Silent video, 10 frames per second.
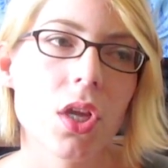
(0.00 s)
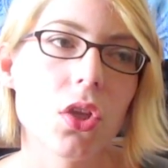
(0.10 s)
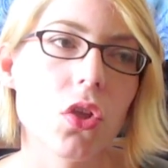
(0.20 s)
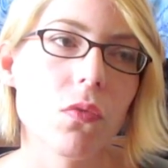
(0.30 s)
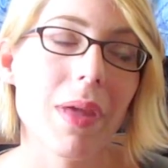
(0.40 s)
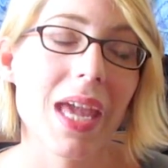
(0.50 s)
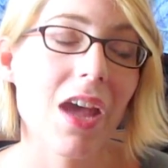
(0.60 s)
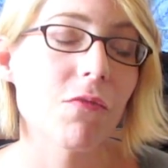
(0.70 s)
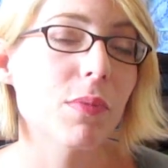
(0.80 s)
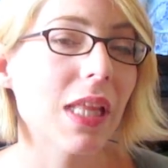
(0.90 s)
you may
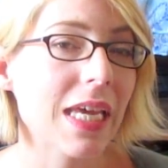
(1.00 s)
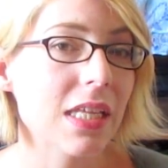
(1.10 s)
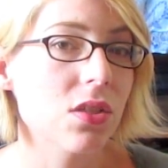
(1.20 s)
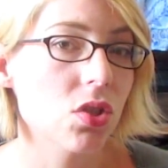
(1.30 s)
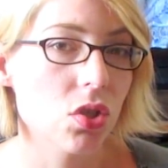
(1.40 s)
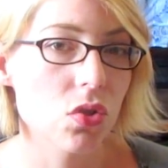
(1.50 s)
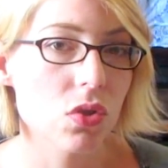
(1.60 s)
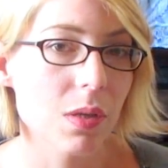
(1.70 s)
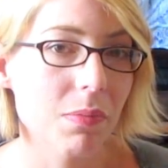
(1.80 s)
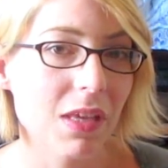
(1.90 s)
have plans to do
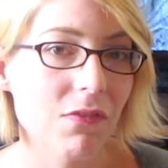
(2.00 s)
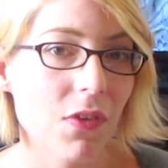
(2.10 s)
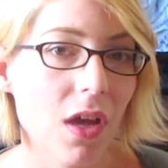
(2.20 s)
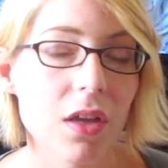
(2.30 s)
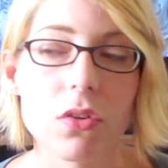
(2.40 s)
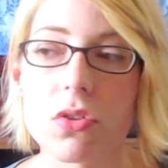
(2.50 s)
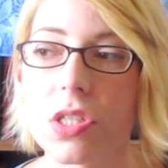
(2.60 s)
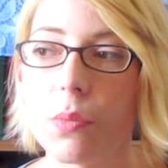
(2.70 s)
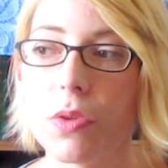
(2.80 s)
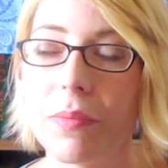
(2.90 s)
something fun, or
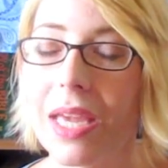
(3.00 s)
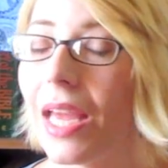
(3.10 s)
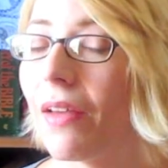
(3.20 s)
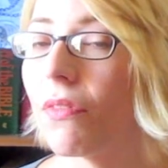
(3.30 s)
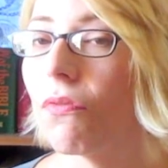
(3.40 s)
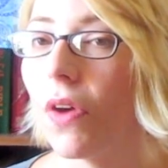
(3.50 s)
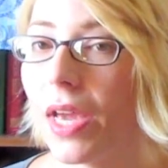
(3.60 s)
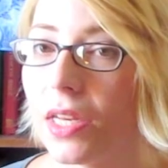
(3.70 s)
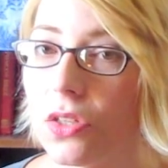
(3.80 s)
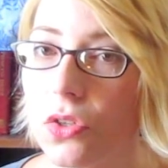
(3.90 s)
someone may have
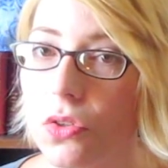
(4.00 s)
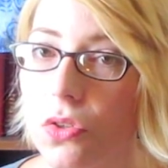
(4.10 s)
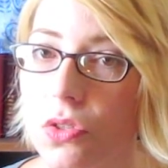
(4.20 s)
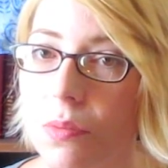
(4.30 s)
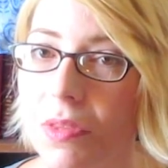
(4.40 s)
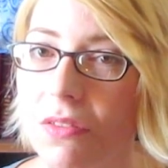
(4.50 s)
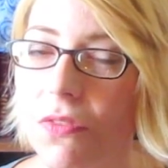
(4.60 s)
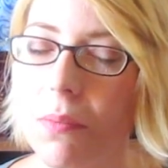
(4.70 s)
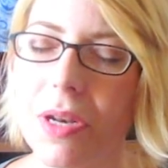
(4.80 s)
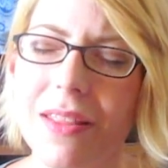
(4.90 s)
invited you to do something
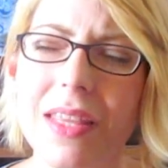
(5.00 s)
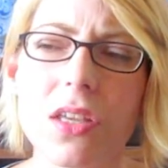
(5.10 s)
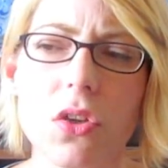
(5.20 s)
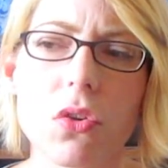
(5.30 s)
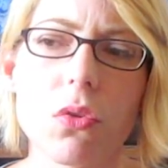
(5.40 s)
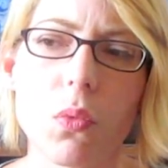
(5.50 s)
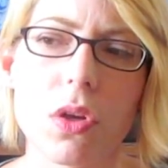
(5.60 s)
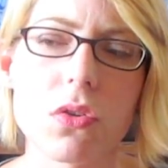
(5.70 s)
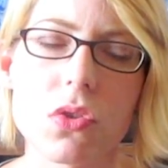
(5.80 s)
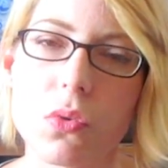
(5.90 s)
fun, but I think you're the
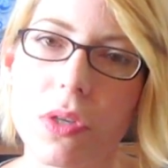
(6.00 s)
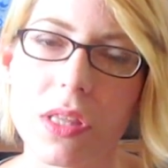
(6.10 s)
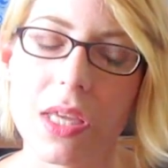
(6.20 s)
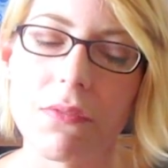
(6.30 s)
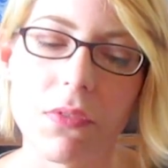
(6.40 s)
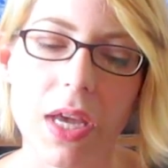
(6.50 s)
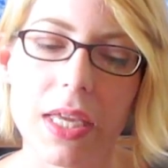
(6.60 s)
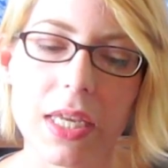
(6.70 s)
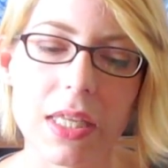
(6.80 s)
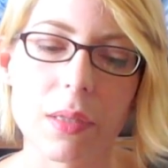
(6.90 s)
one who's doing the
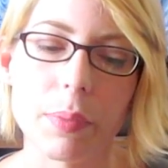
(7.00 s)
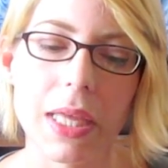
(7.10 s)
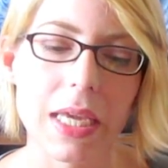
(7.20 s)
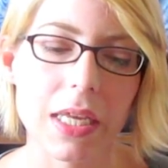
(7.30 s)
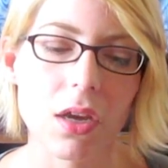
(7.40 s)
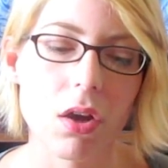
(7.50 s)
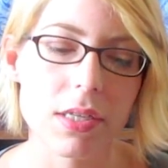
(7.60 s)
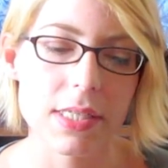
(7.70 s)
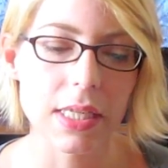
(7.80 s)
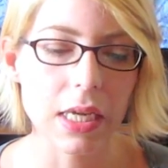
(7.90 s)
inviting and the planning,
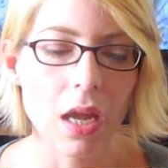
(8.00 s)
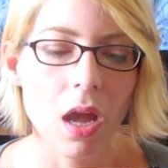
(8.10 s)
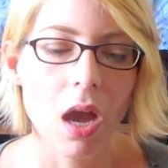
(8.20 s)
honestly.